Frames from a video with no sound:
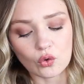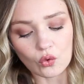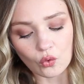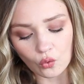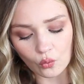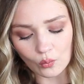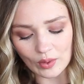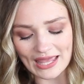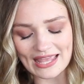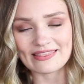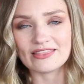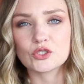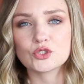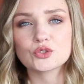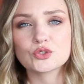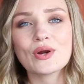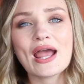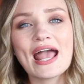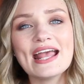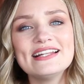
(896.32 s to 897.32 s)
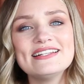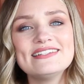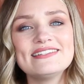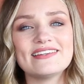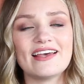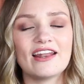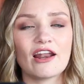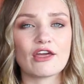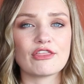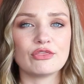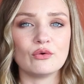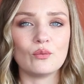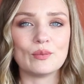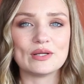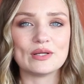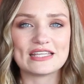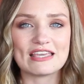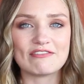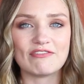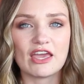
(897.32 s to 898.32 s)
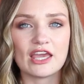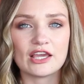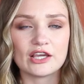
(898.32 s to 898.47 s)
all in the trend and I thought we'd give it a